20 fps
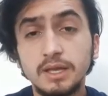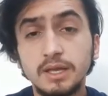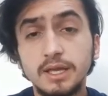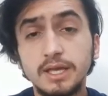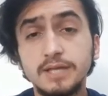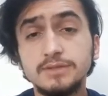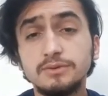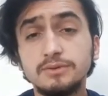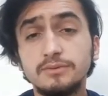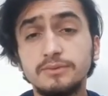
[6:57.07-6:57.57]

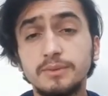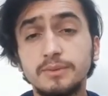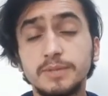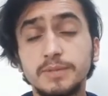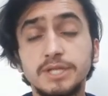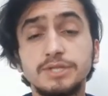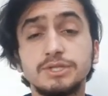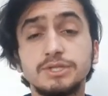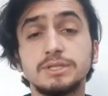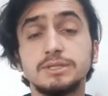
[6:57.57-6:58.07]
age of the
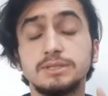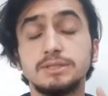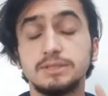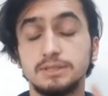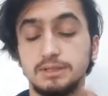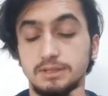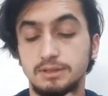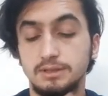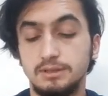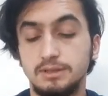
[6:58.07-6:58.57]
patient
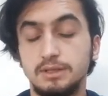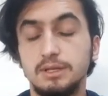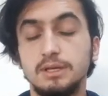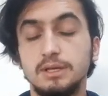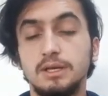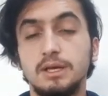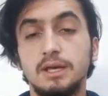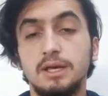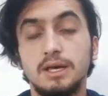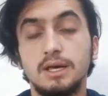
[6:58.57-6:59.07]

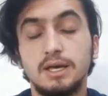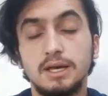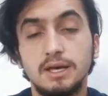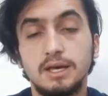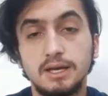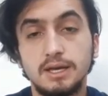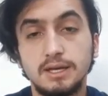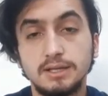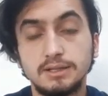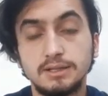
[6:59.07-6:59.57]

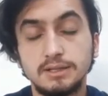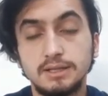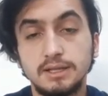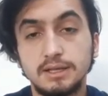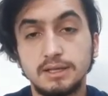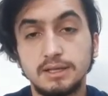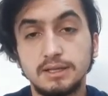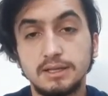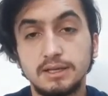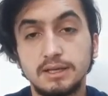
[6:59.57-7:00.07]
and
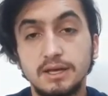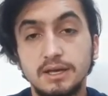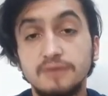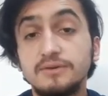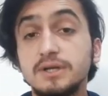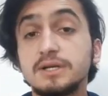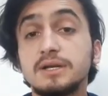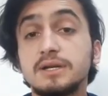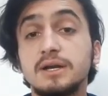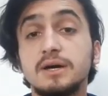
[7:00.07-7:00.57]

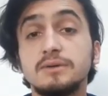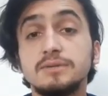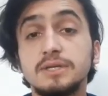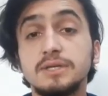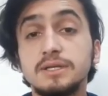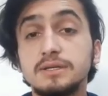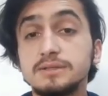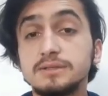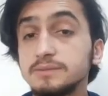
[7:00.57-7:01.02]
overcrowding,